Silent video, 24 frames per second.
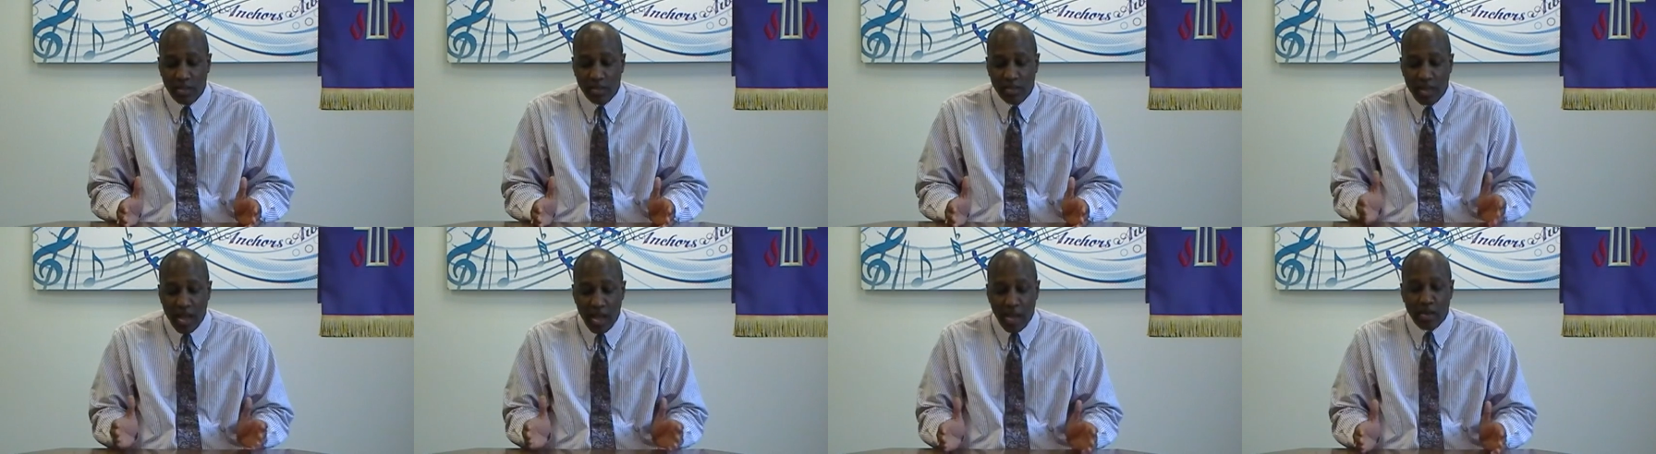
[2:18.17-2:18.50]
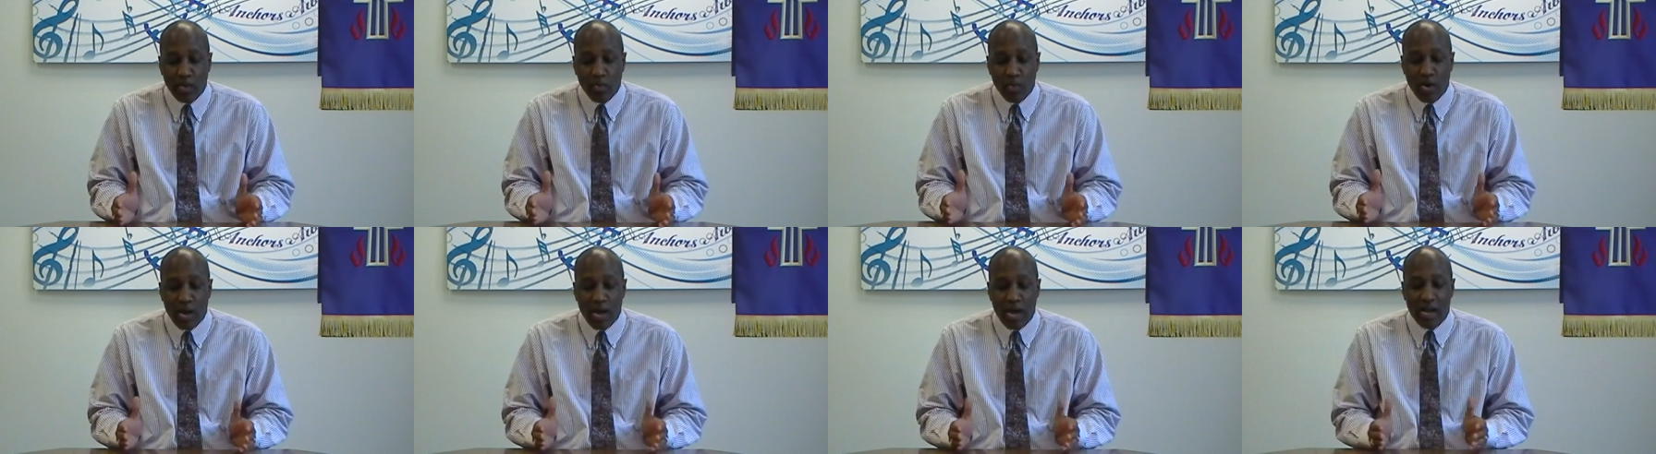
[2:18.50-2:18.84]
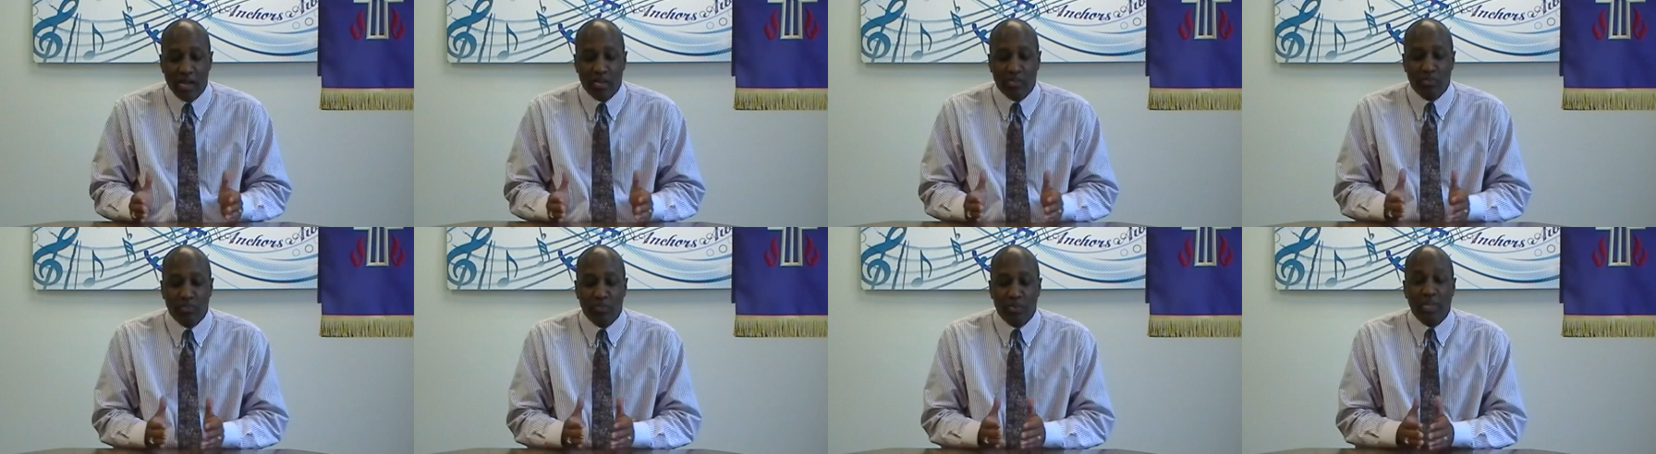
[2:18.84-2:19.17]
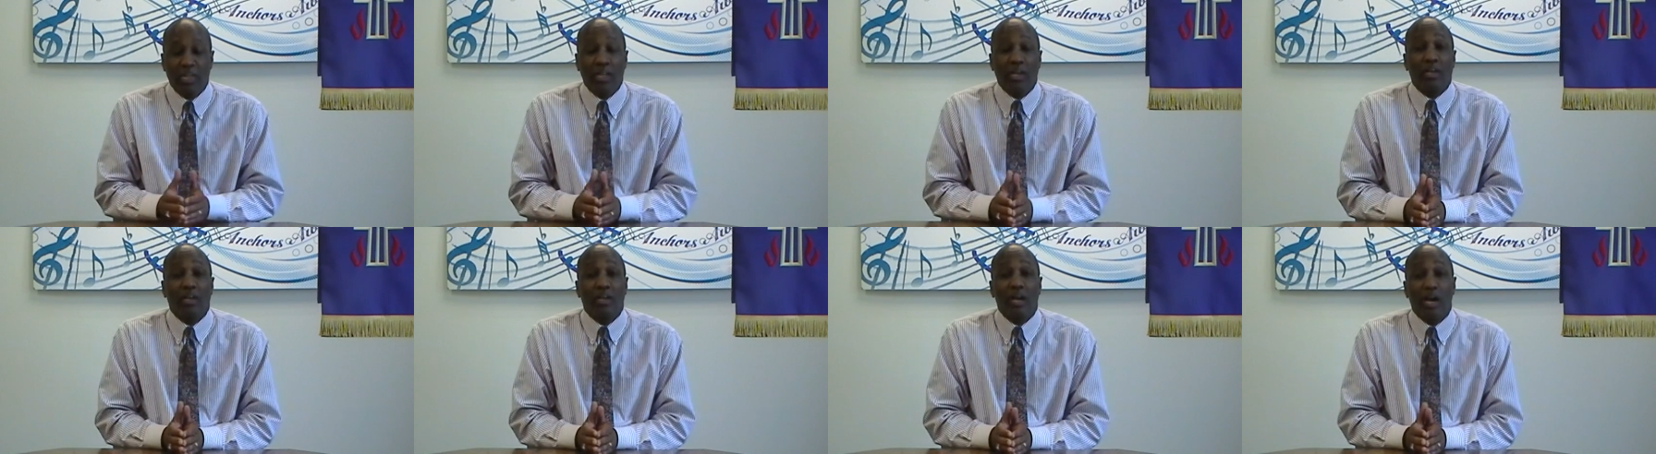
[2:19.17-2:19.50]
Likewise,
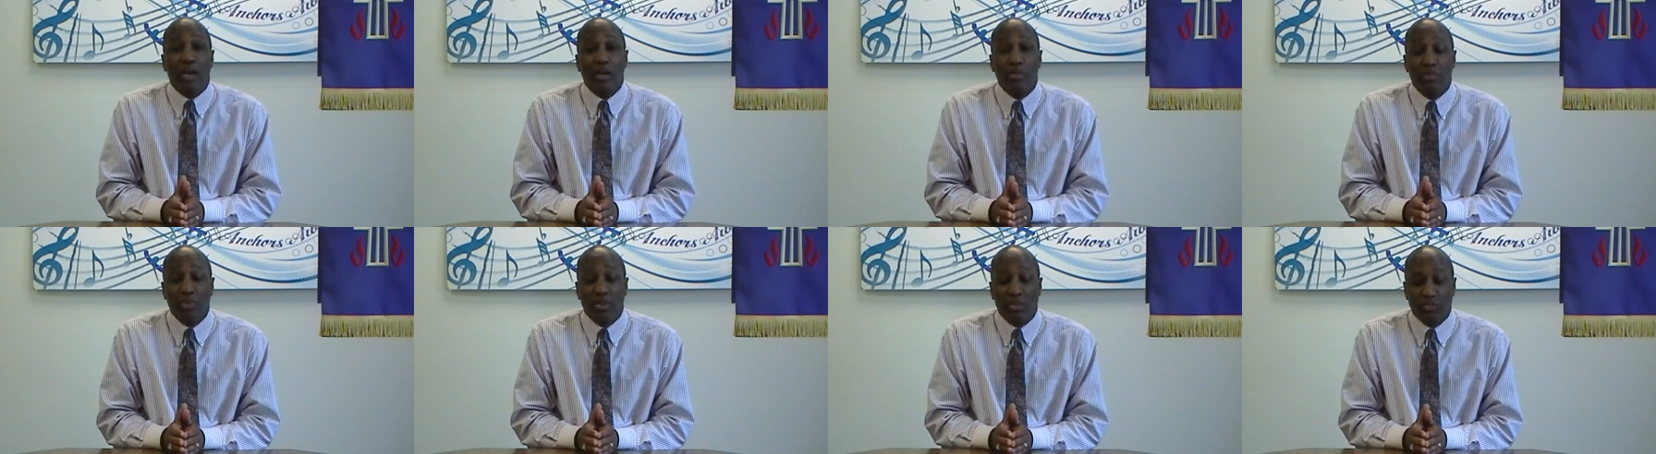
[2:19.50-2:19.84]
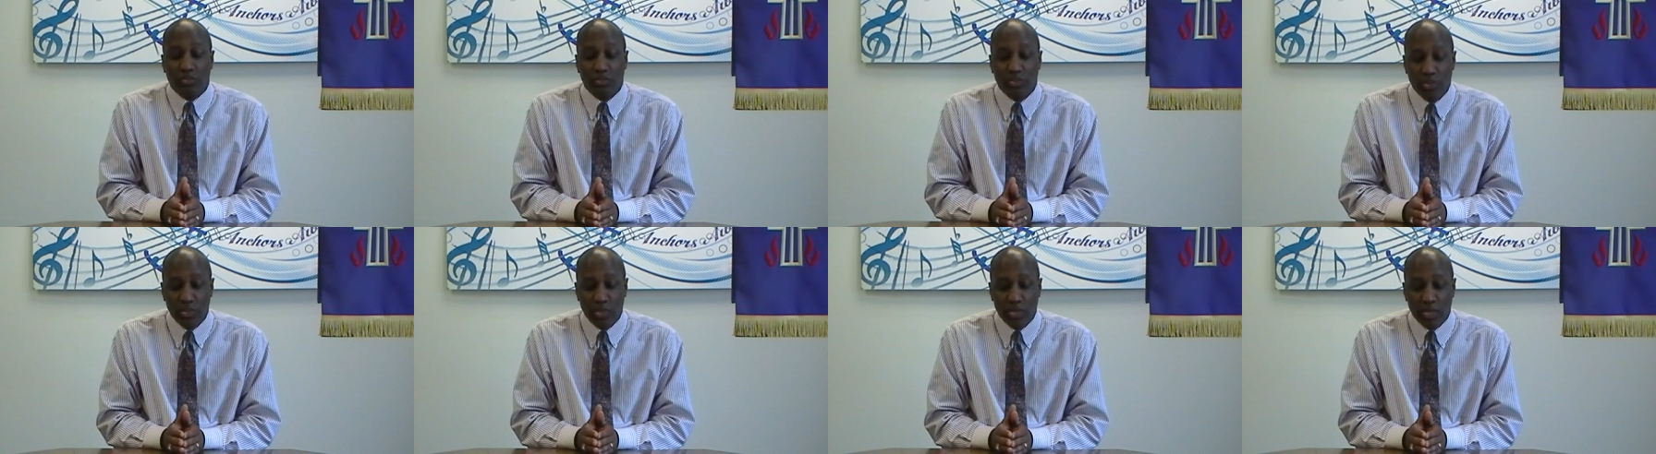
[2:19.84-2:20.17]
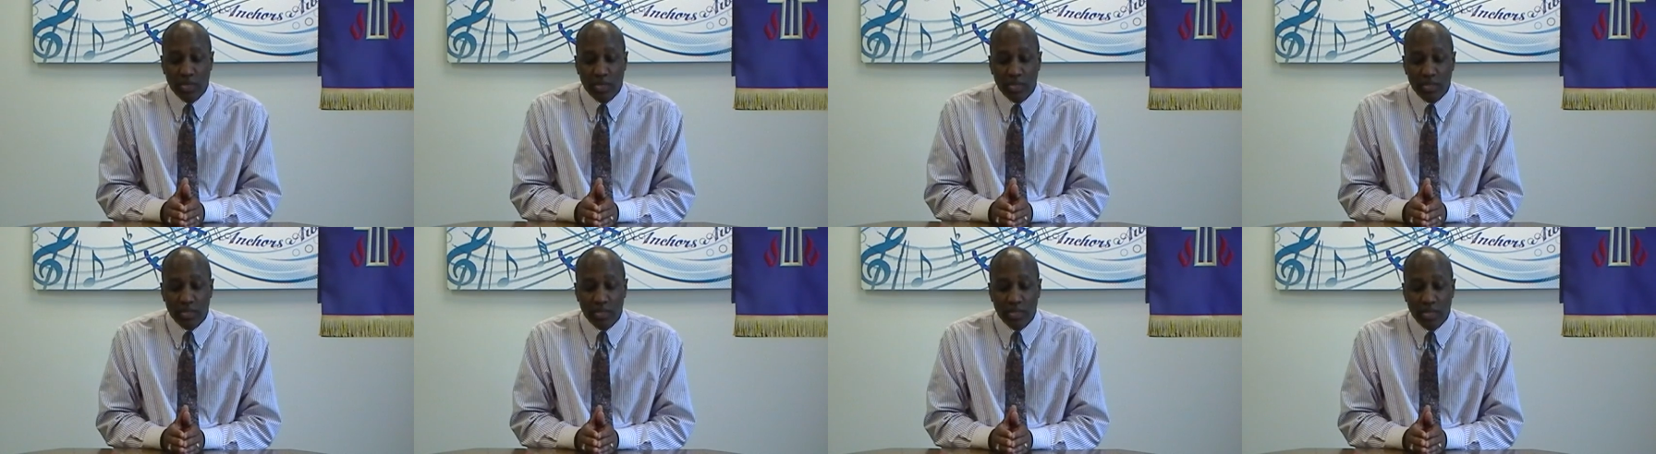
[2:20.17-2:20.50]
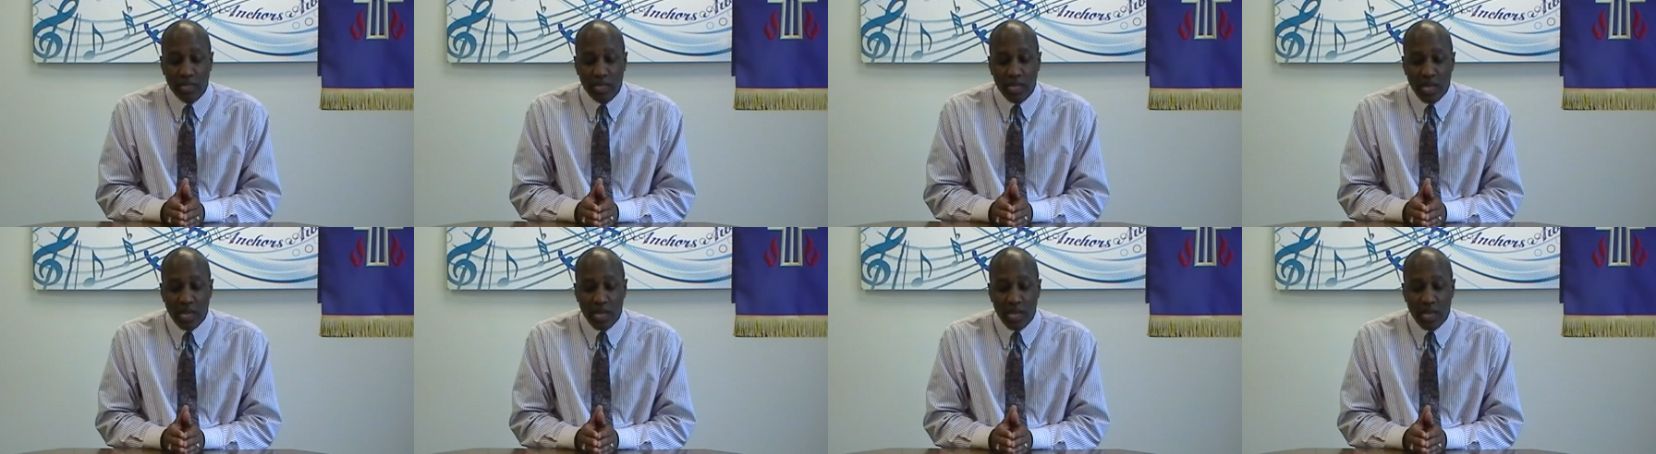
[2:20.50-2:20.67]
when the economy is good